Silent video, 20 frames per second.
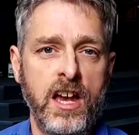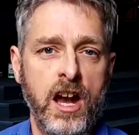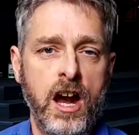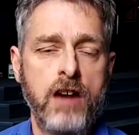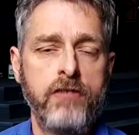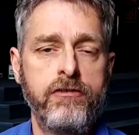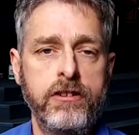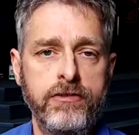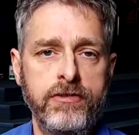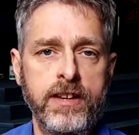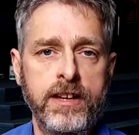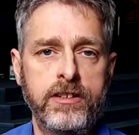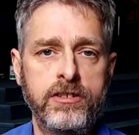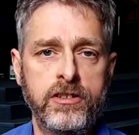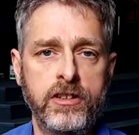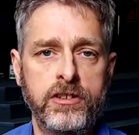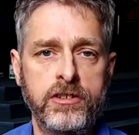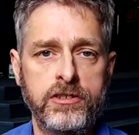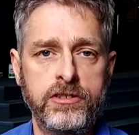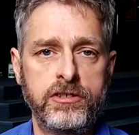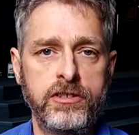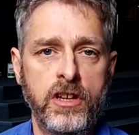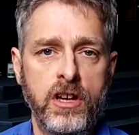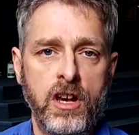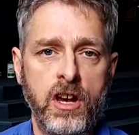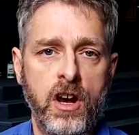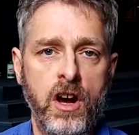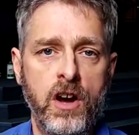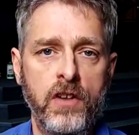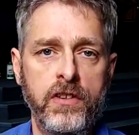of reflections
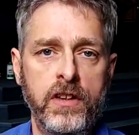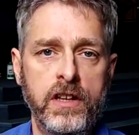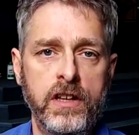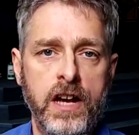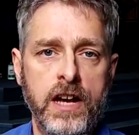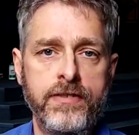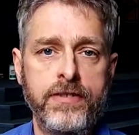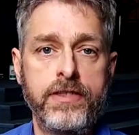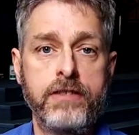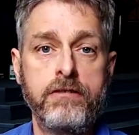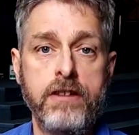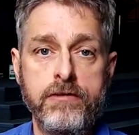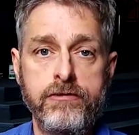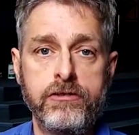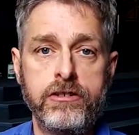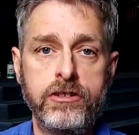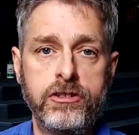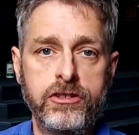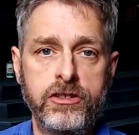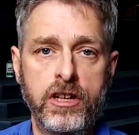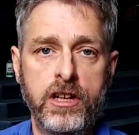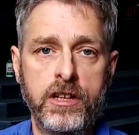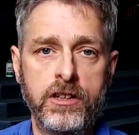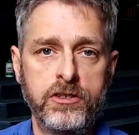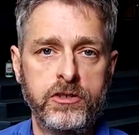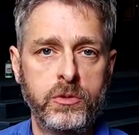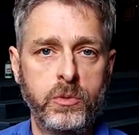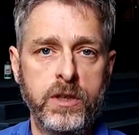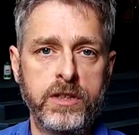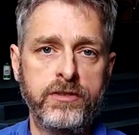on the life of the Reverend
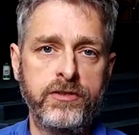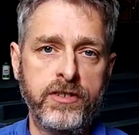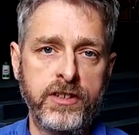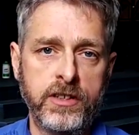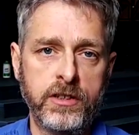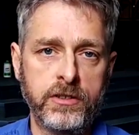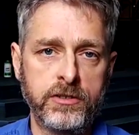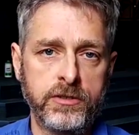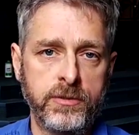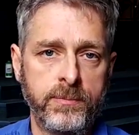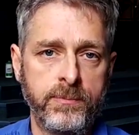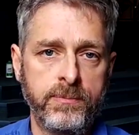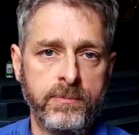Charles Whitfield.